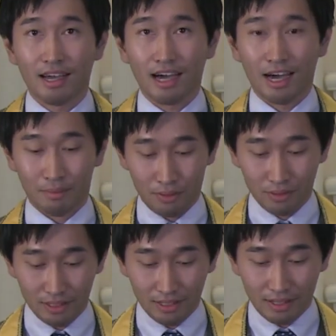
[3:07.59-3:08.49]
among
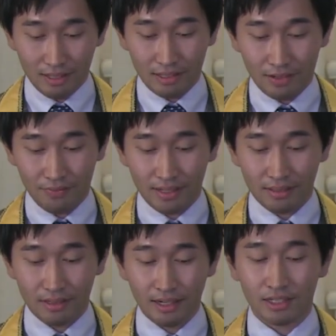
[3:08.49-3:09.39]
different
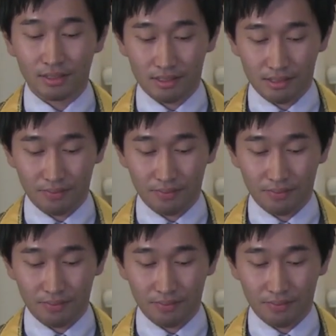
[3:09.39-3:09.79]
religions.